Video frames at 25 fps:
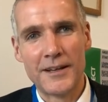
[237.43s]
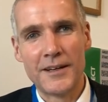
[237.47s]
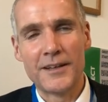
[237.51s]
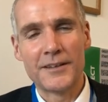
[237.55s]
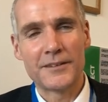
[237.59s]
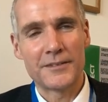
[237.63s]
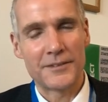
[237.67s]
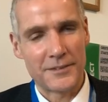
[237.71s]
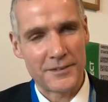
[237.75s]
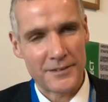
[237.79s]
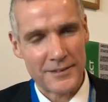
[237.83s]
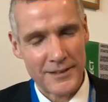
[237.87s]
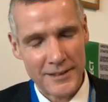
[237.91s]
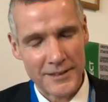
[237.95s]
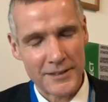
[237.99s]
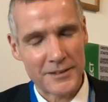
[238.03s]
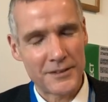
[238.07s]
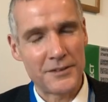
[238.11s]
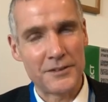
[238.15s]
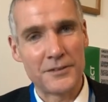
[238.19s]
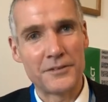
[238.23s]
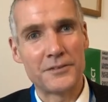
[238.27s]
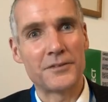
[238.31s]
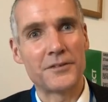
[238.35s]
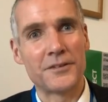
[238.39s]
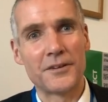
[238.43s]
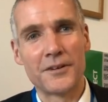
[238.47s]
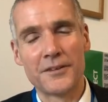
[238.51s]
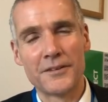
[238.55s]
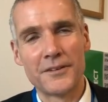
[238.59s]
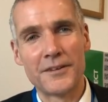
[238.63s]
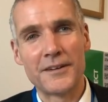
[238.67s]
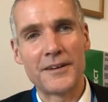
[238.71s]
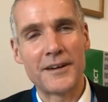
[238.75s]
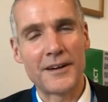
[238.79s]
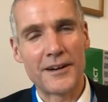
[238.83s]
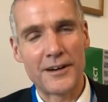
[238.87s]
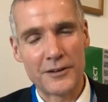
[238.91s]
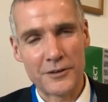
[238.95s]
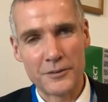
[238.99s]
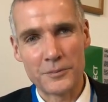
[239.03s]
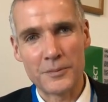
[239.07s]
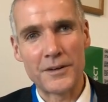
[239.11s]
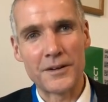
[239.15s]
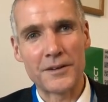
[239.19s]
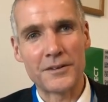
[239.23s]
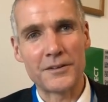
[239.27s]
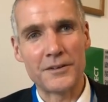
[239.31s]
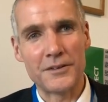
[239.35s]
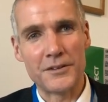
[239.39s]
So thank you for all the hard
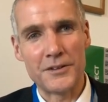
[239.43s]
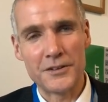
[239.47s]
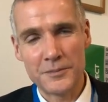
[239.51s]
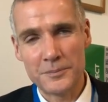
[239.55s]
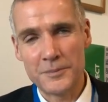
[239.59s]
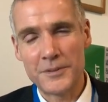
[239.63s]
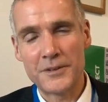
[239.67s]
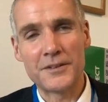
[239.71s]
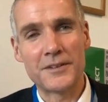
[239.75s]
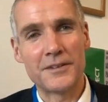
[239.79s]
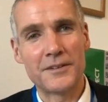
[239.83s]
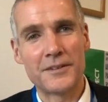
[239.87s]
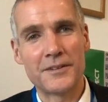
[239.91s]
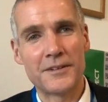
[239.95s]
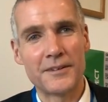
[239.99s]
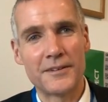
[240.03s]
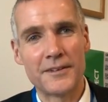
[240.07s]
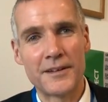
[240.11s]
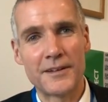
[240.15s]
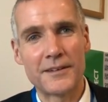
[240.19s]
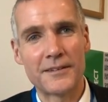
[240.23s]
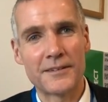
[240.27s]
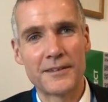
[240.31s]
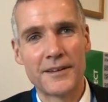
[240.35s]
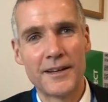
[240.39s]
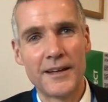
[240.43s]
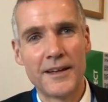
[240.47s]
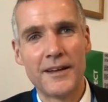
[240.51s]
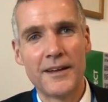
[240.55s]
work that you've put into this,